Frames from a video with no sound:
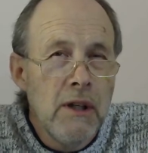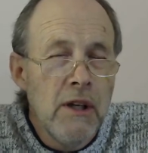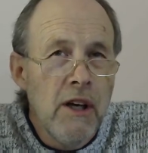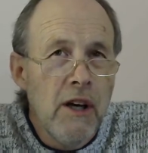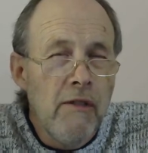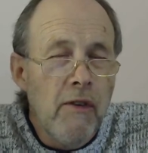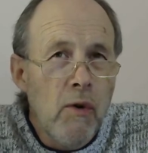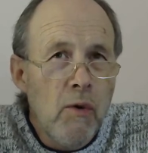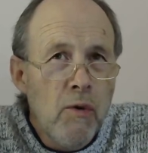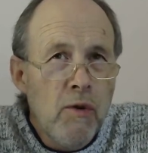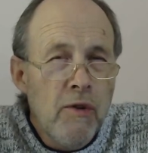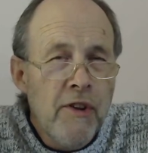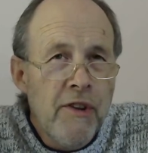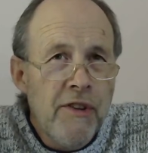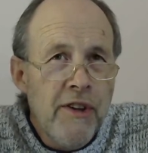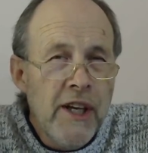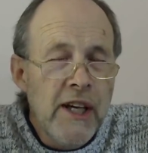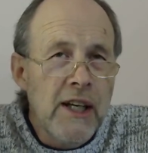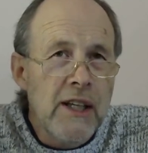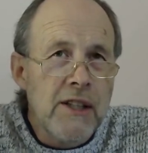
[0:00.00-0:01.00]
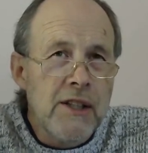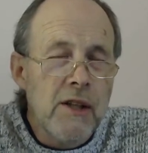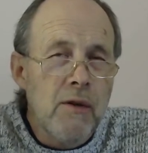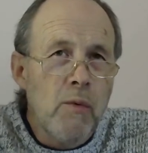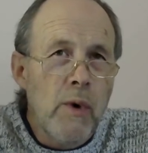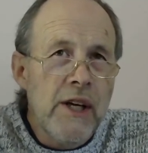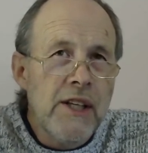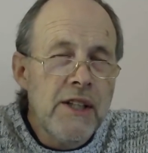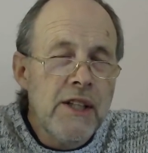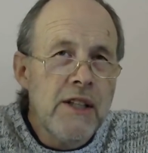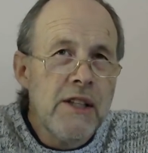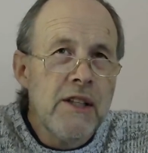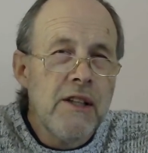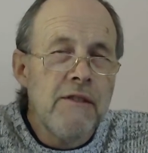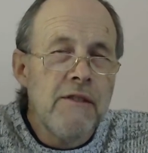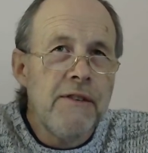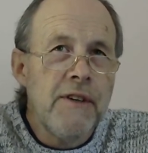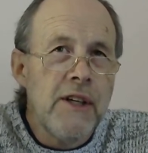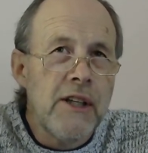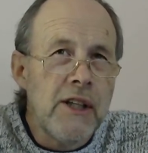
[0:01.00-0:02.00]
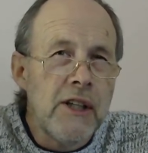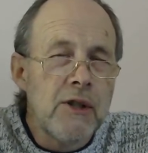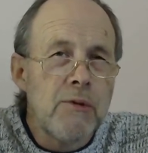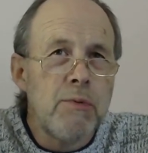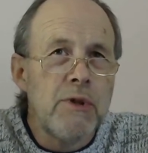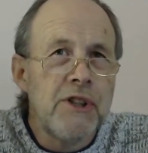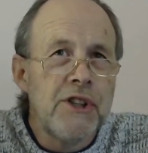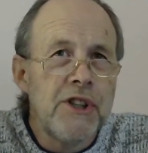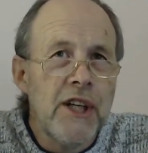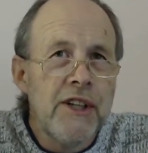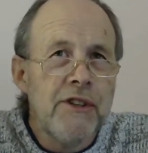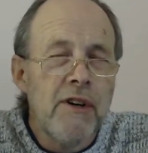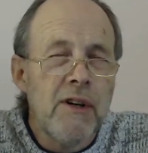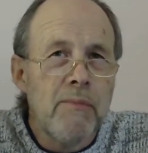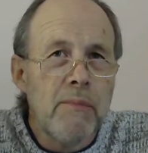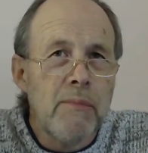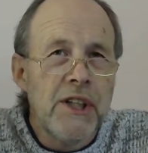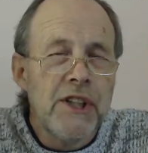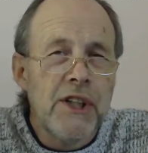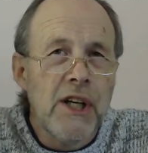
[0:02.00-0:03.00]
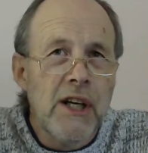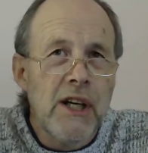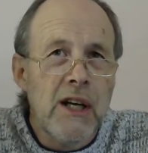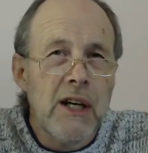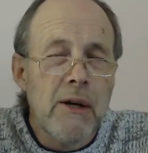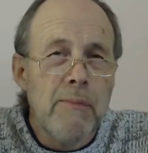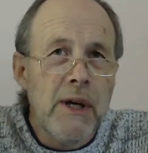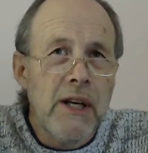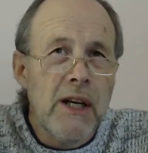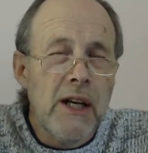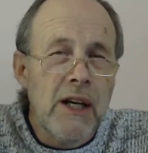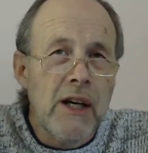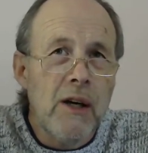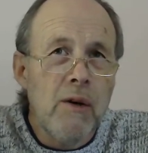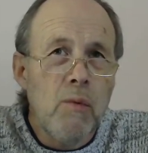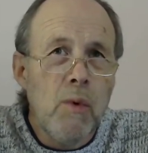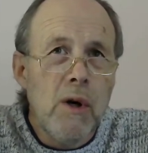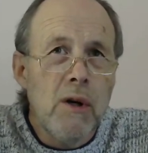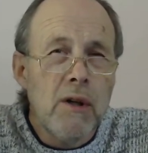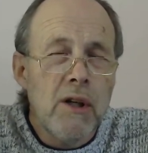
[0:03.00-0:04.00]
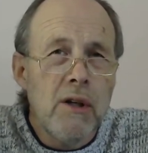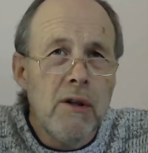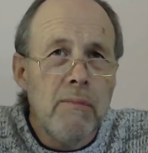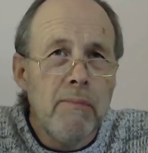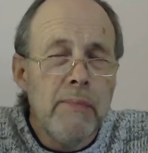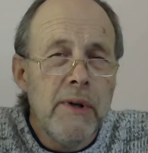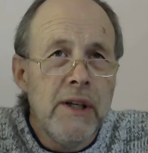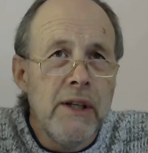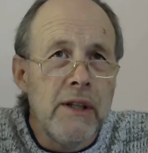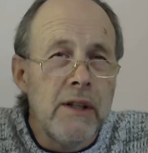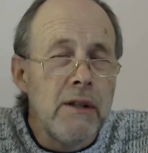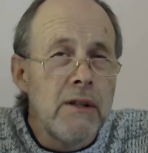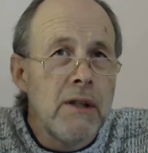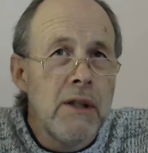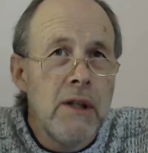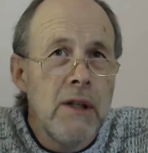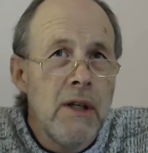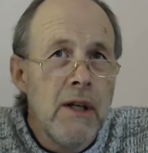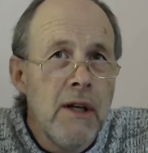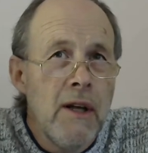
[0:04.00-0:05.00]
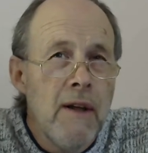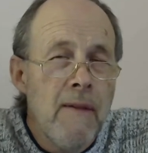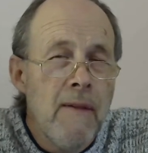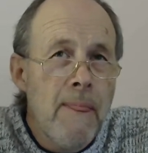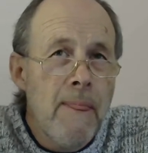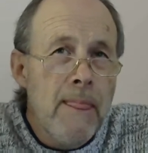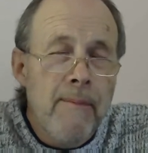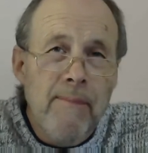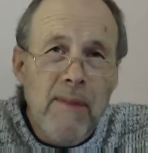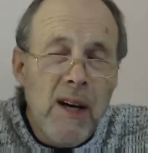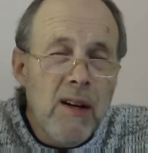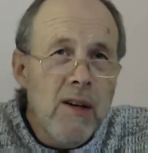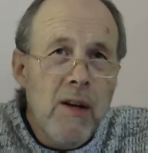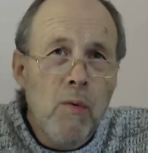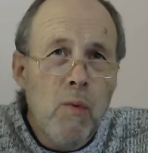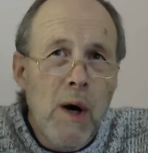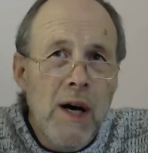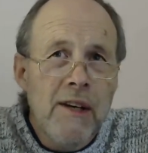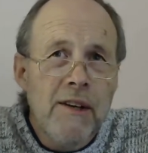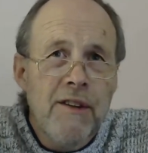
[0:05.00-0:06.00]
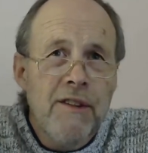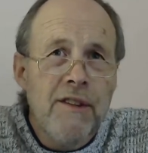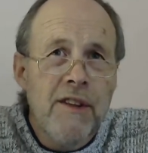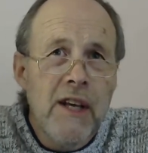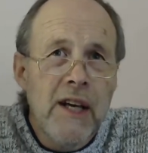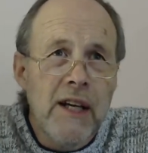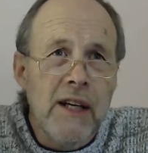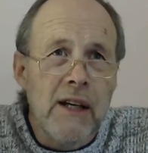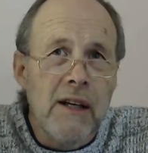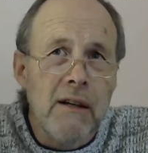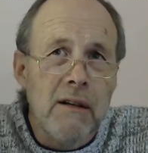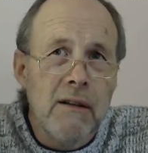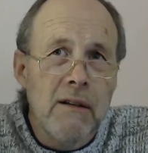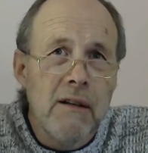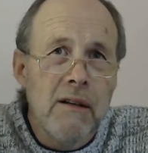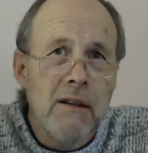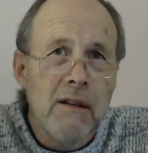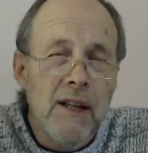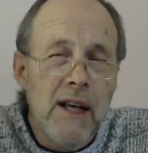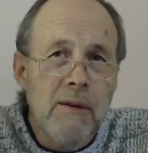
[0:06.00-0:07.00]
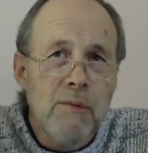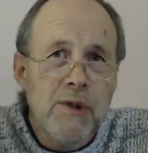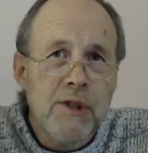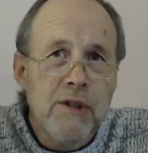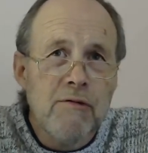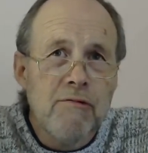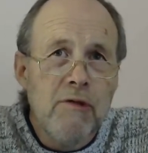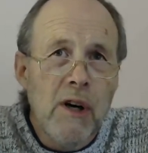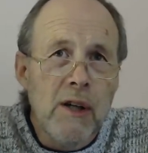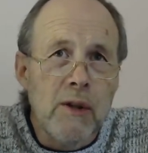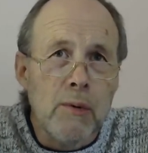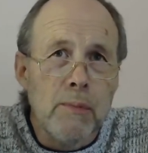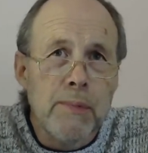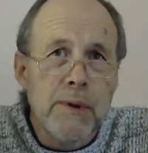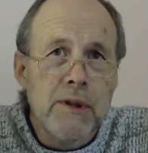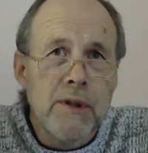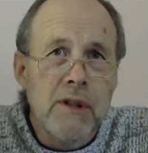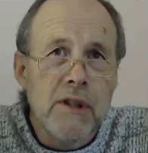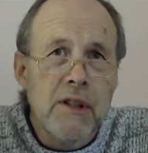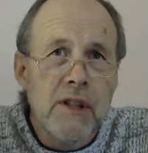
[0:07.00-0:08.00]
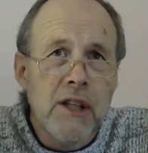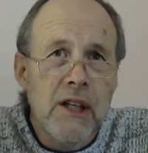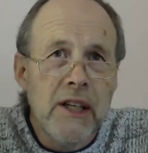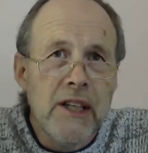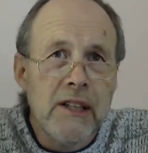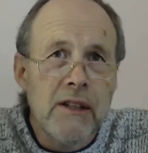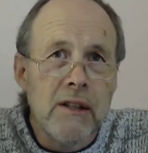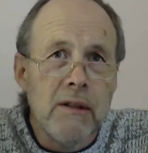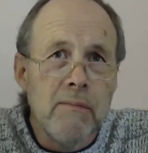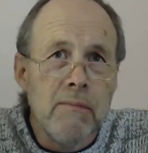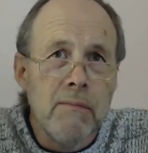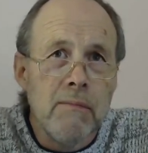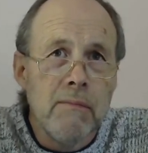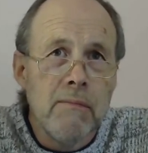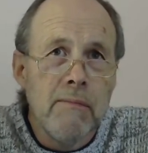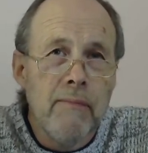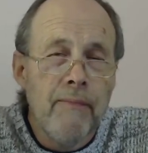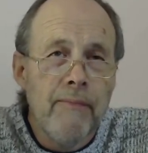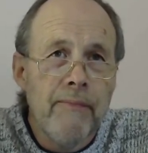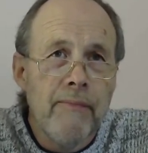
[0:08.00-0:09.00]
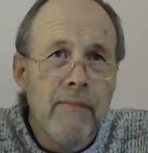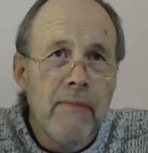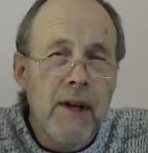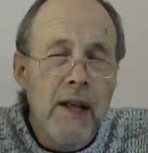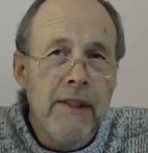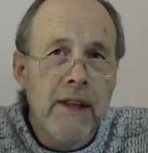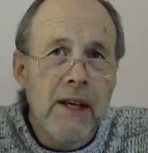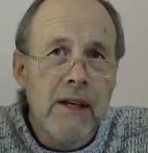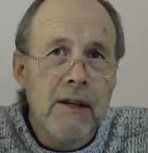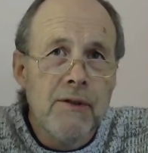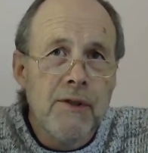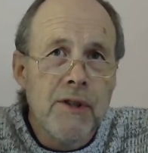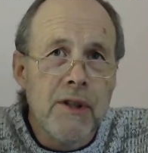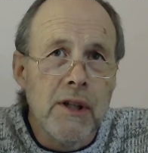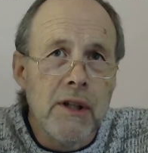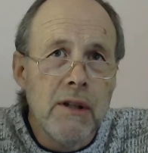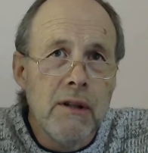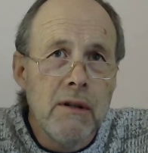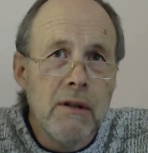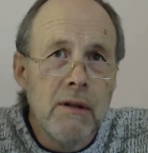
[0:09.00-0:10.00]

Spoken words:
Of all the things that went into the furnace with Shadrach, Meshach, and Abednego, what got burnt? Only one thing, that was the ropes that tied them. Nothing else did.